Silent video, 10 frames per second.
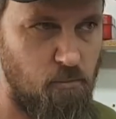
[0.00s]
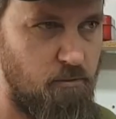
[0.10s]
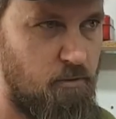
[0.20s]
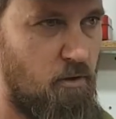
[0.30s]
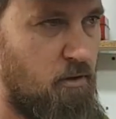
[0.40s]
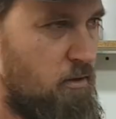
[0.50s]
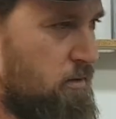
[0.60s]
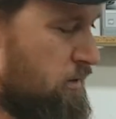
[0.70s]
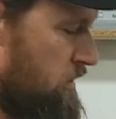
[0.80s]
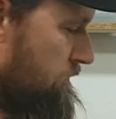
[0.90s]
We've got
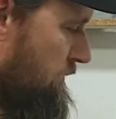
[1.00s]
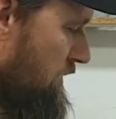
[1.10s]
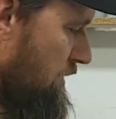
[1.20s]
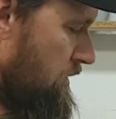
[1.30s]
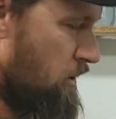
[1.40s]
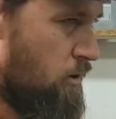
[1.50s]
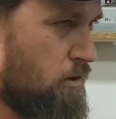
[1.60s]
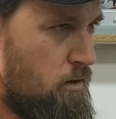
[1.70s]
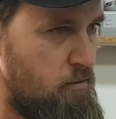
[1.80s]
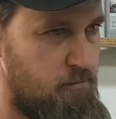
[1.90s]
a
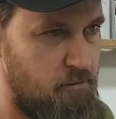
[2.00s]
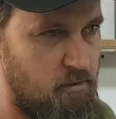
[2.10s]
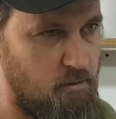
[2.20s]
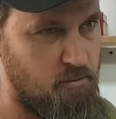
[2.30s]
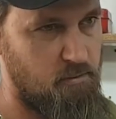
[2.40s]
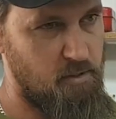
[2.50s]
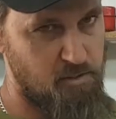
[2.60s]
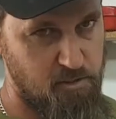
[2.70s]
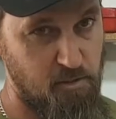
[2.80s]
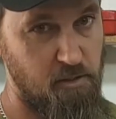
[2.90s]
hive that's
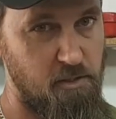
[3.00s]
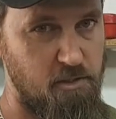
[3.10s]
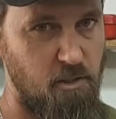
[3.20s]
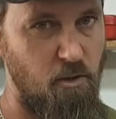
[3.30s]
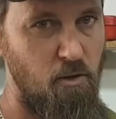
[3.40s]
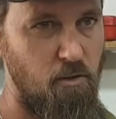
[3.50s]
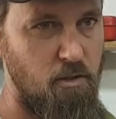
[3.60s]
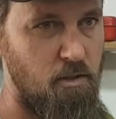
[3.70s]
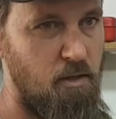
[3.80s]
still in its log